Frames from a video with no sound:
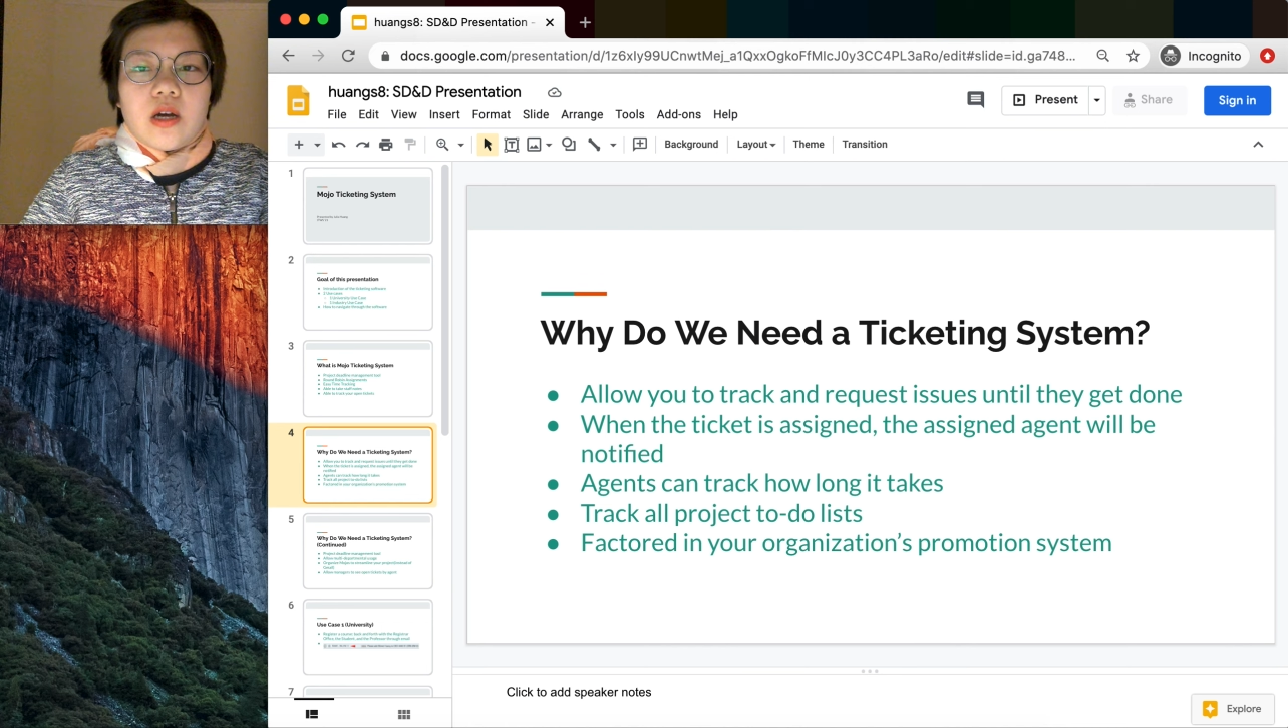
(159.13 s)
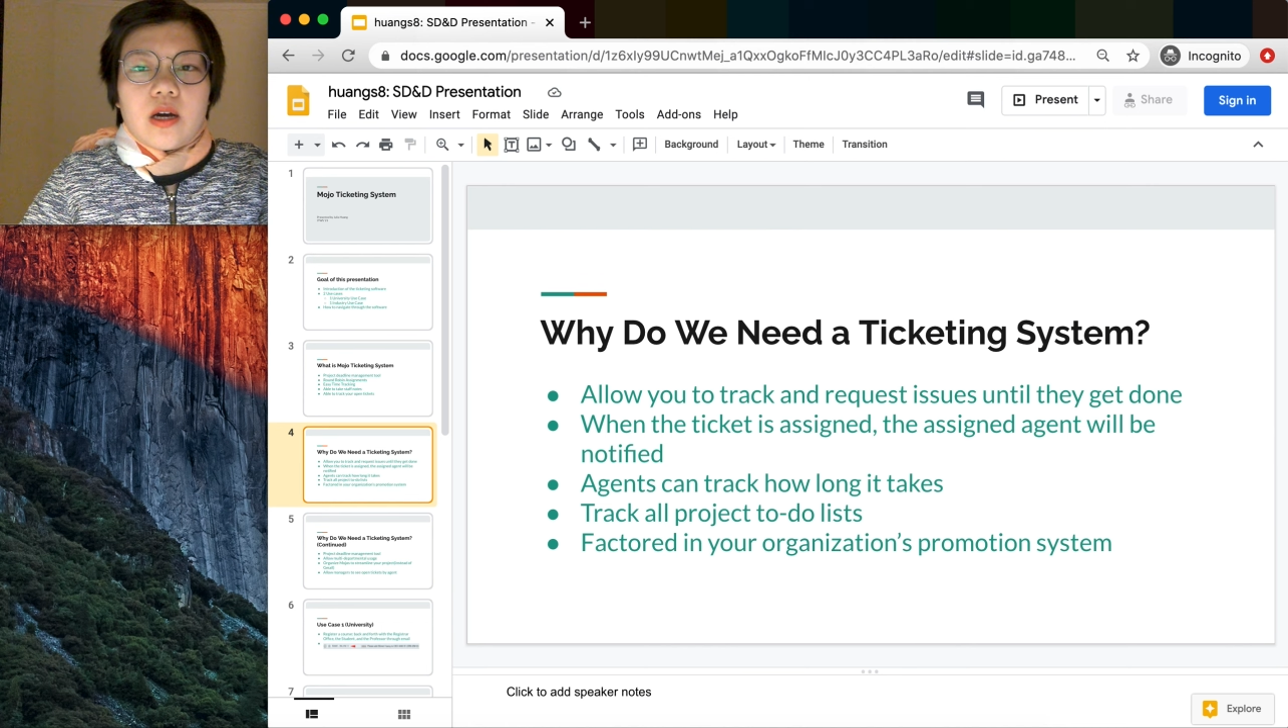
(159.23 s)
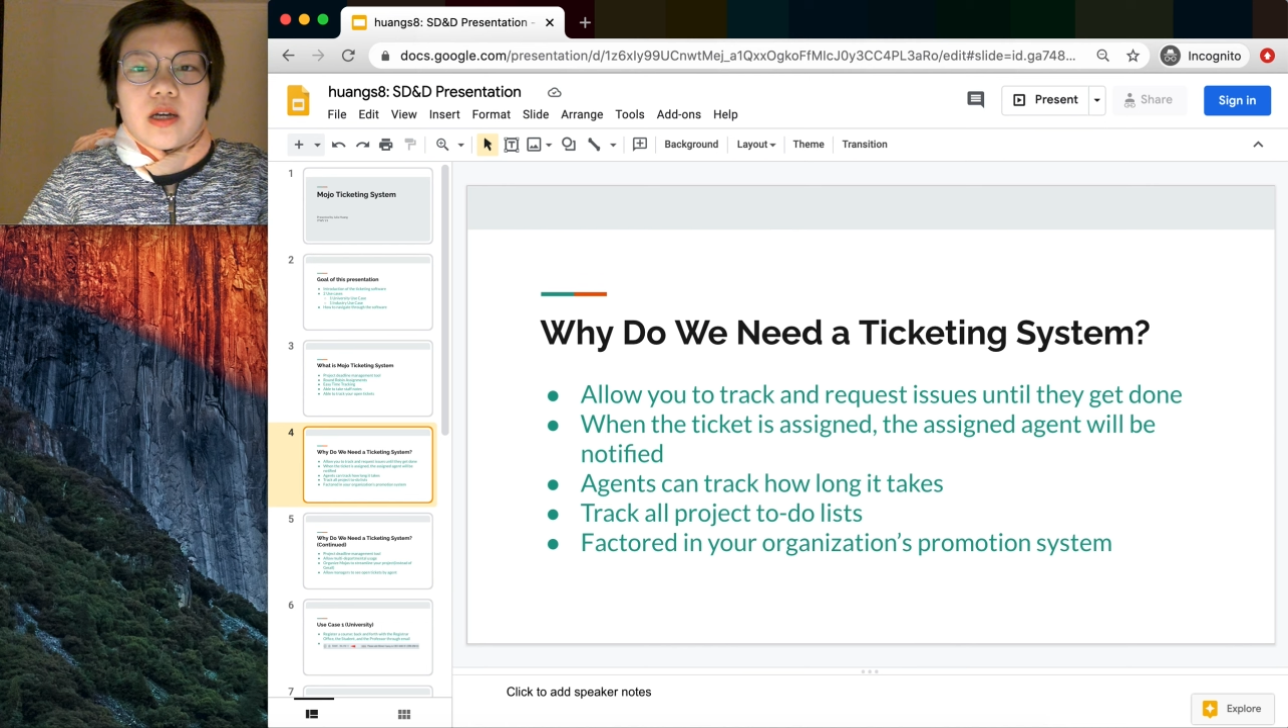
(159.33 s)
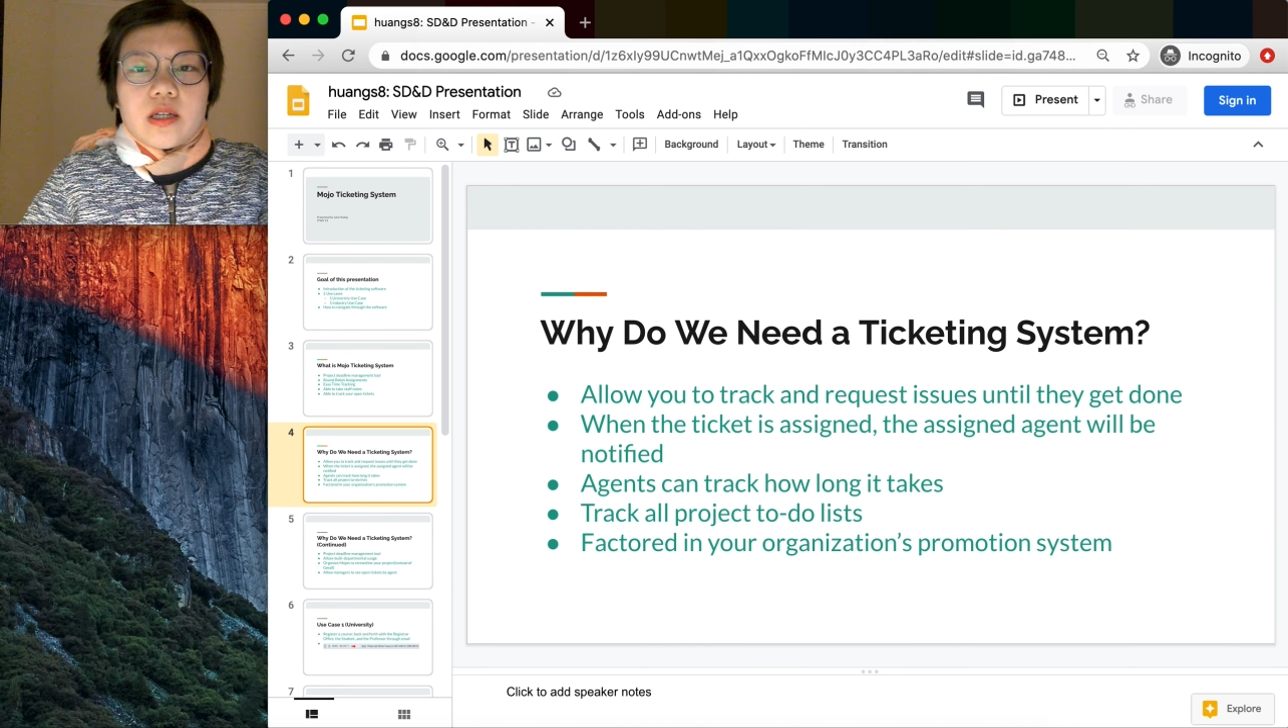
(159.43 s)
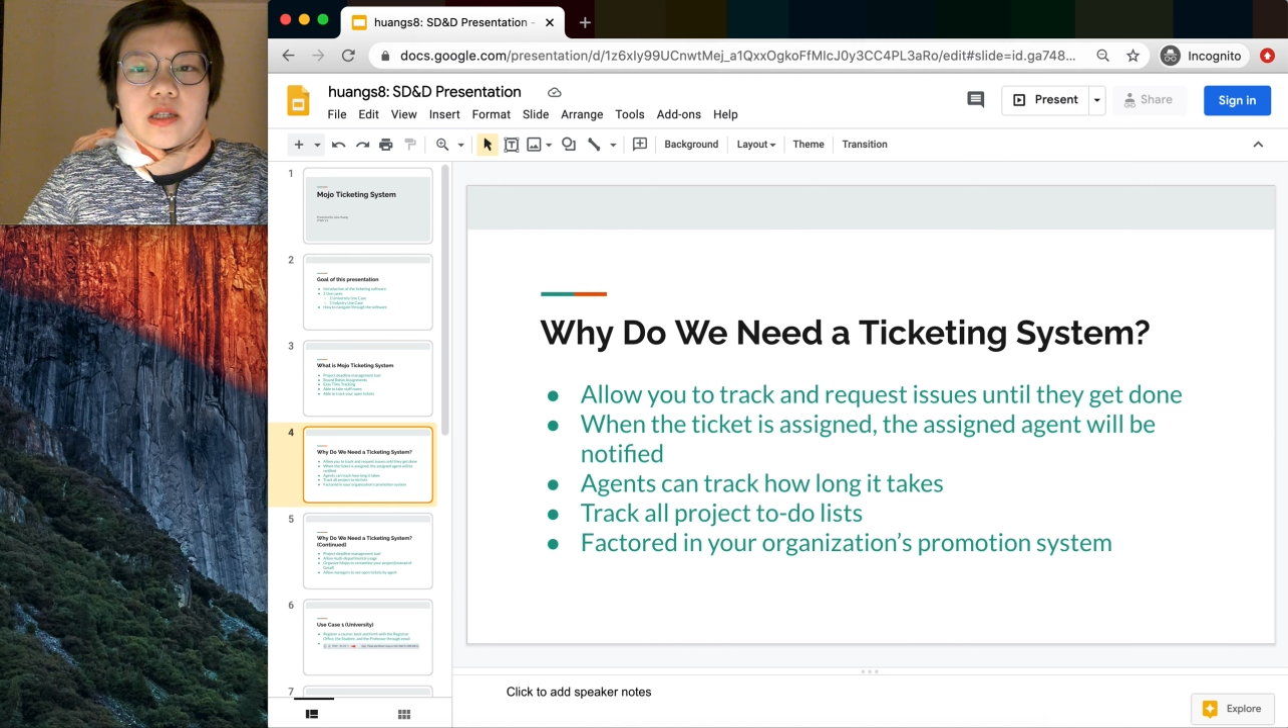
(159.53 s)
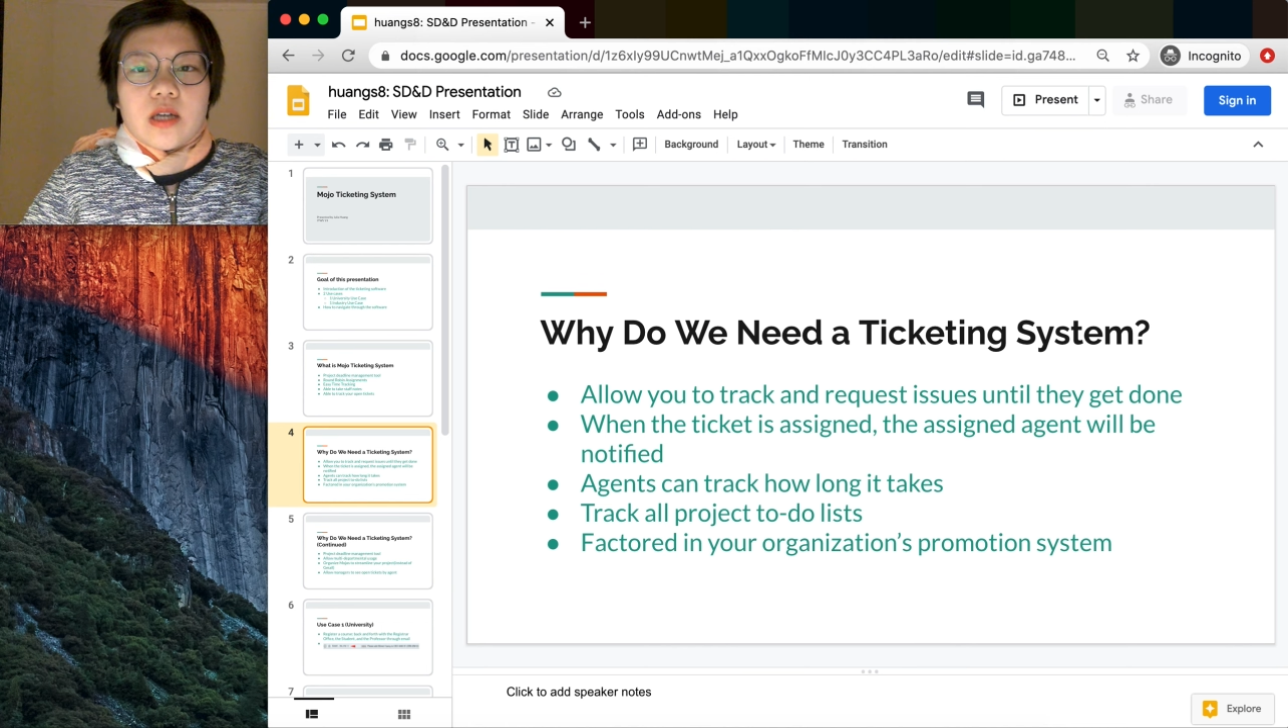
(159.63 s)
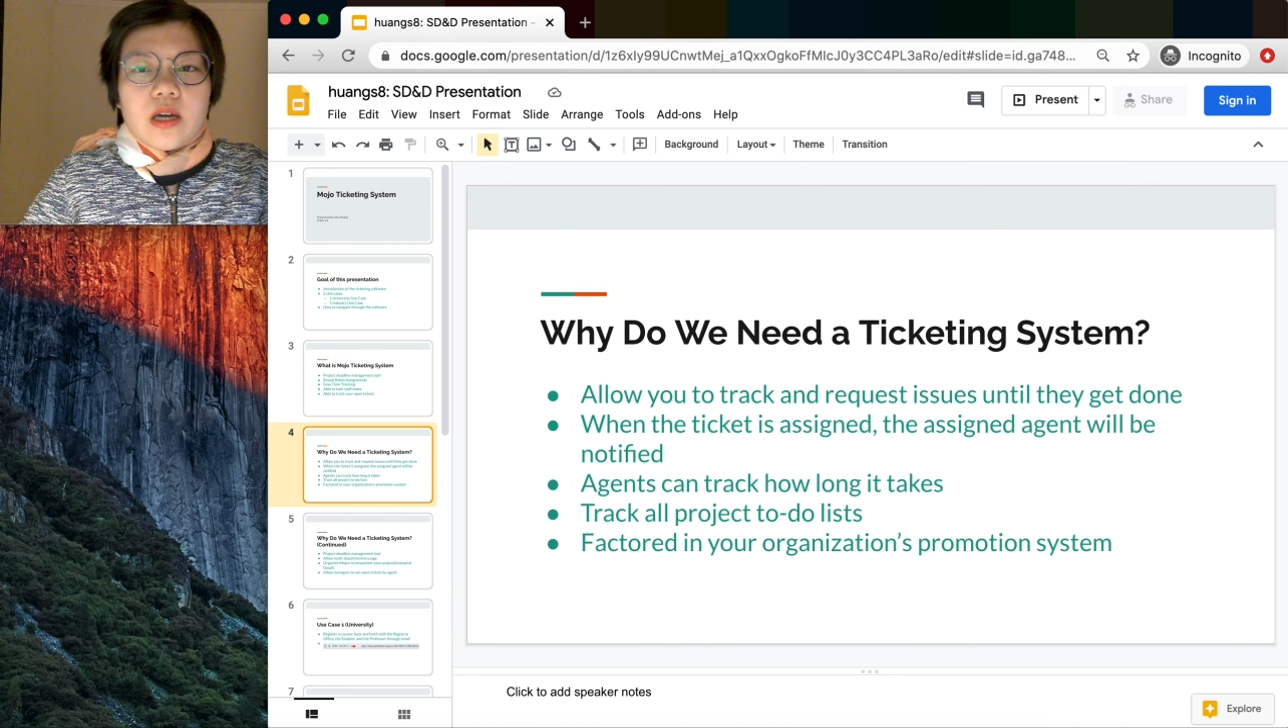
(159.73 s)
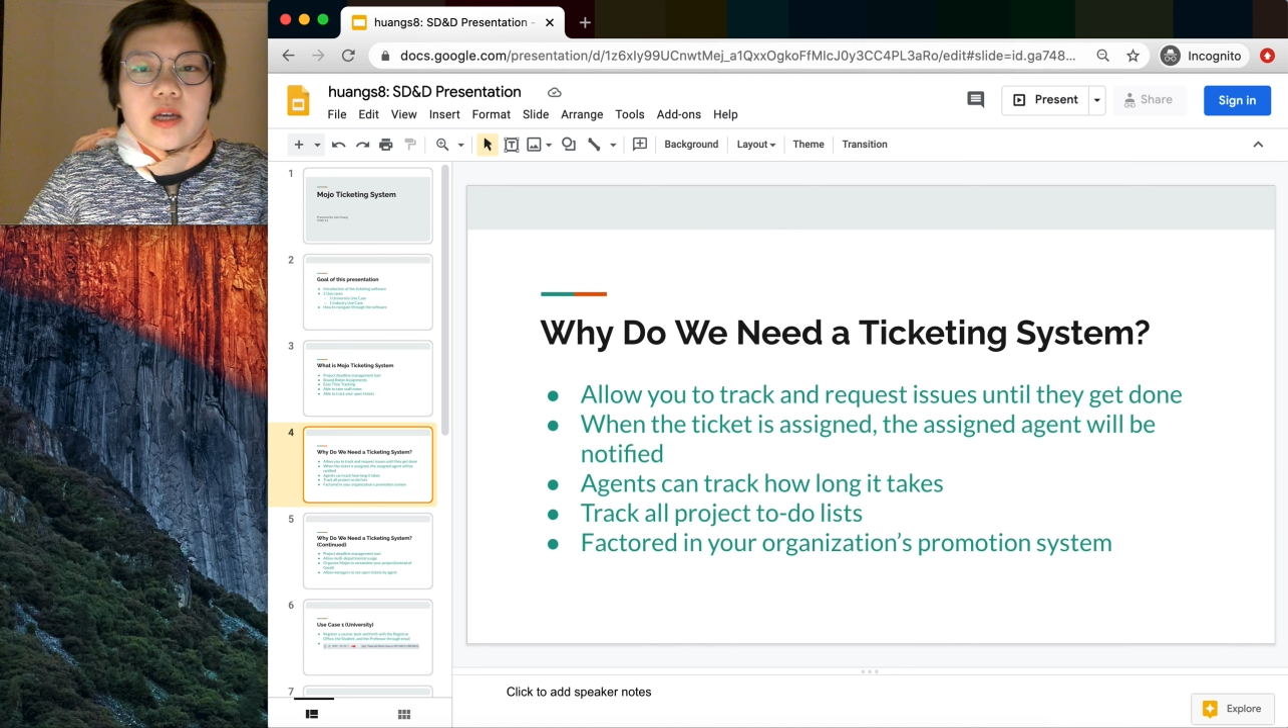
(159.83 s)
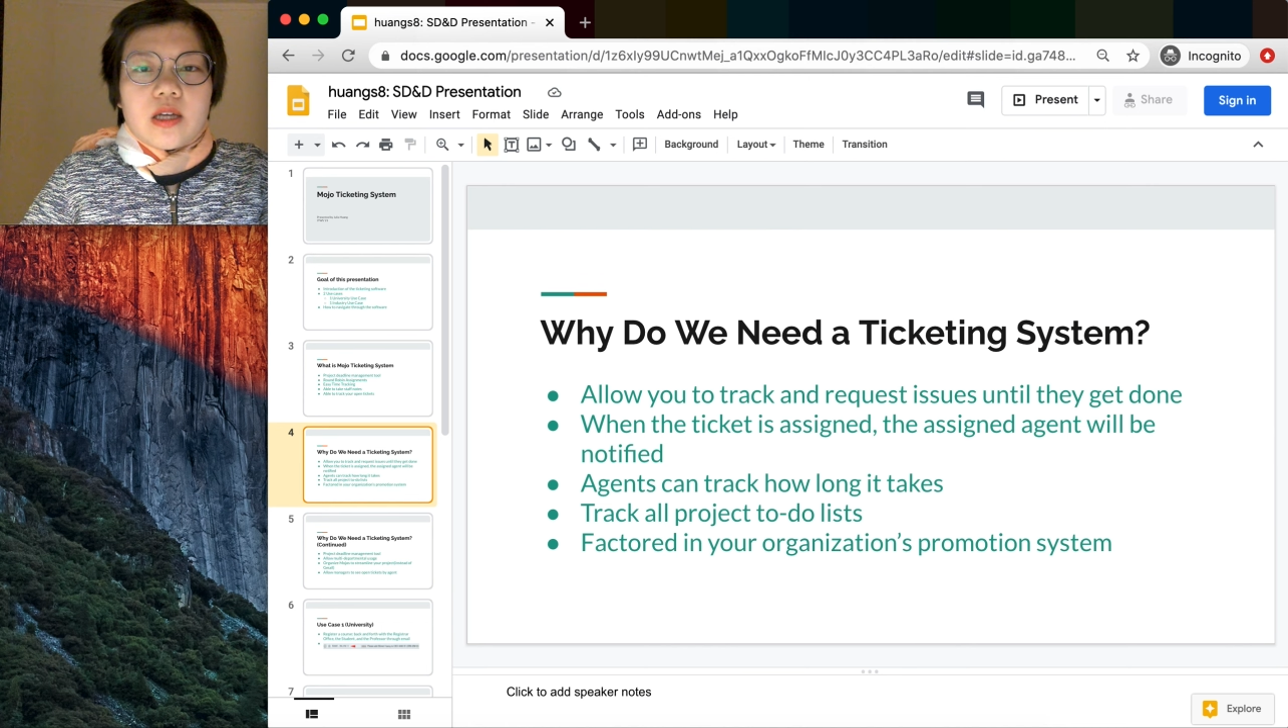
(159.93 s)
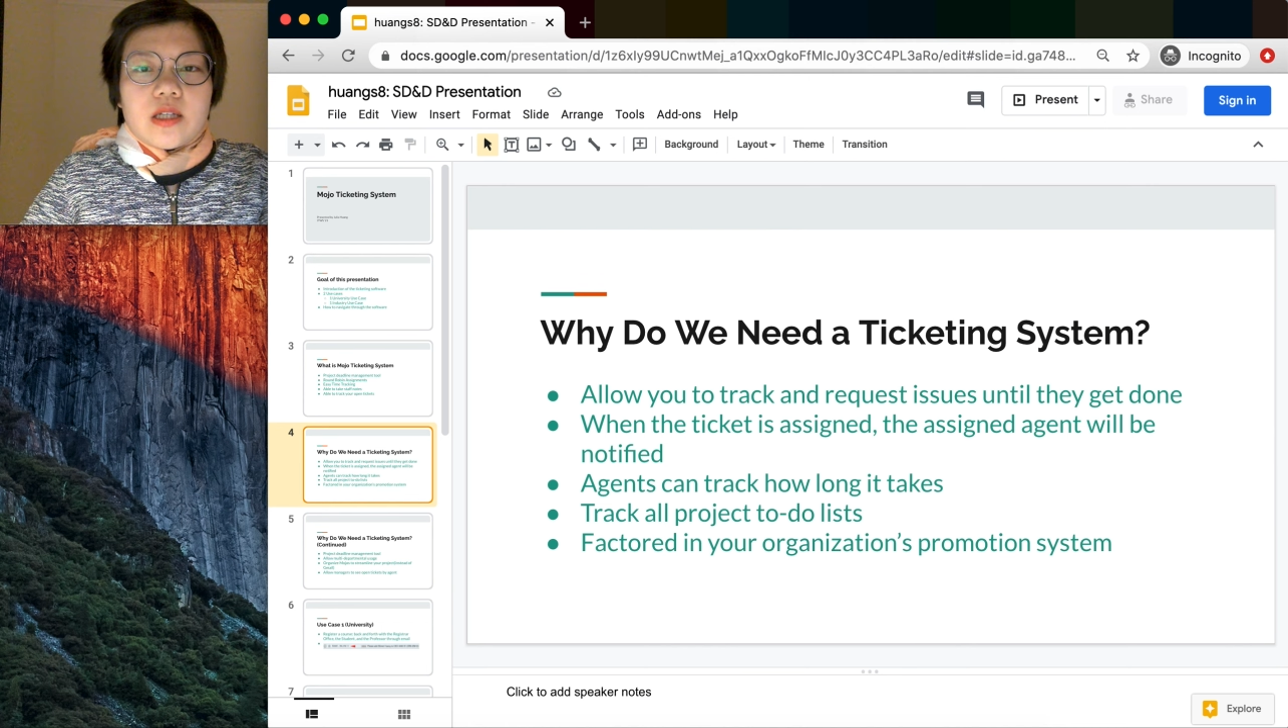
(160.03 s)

I assign a